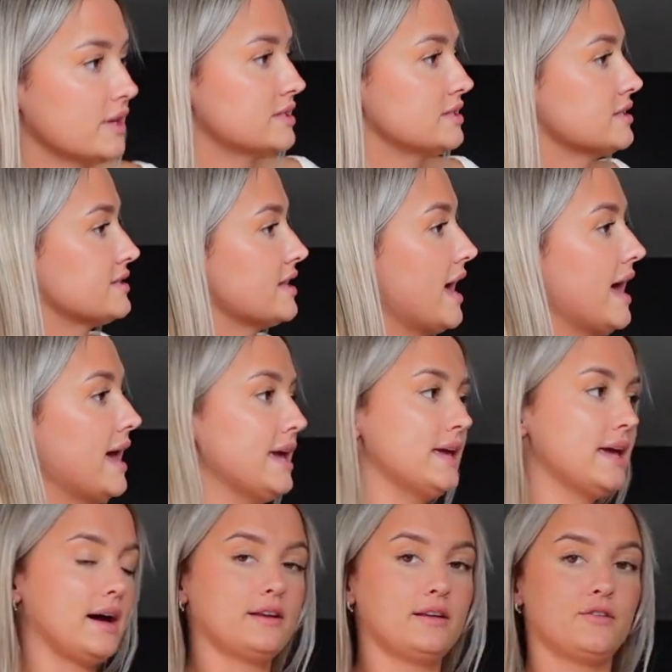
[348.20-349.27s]
this is the
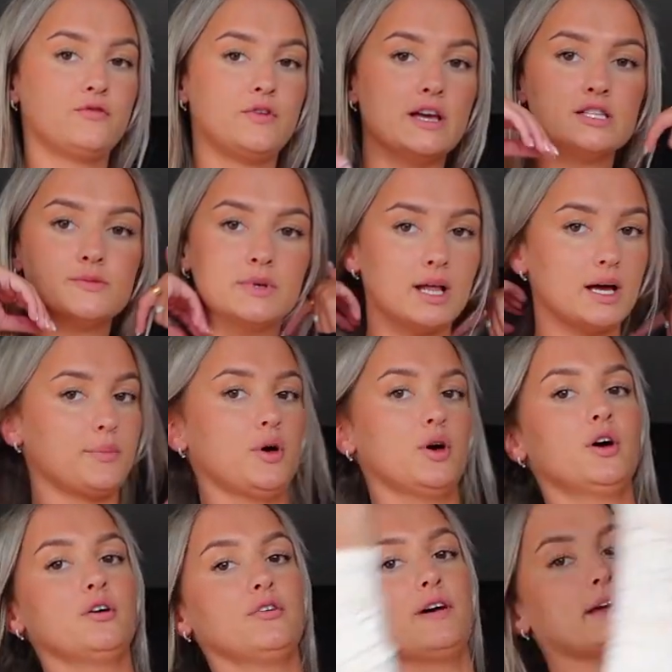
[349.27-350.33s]
eight and it fits me like
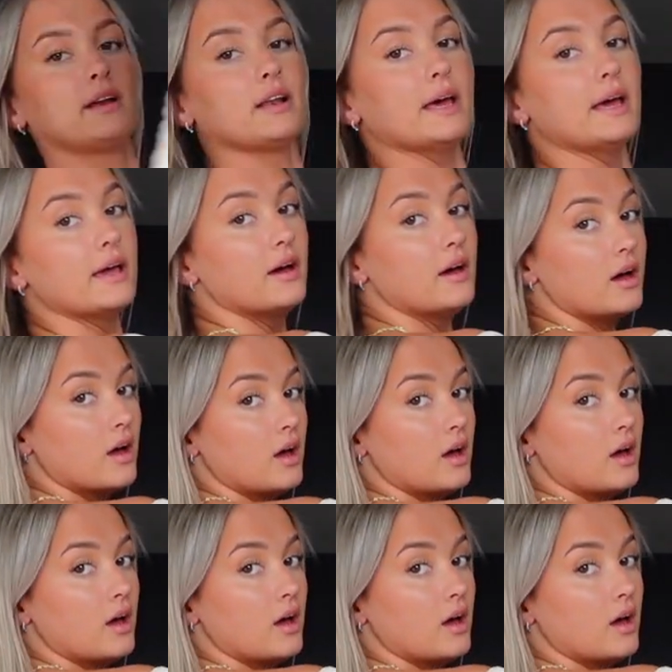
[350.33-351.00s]
perfectly.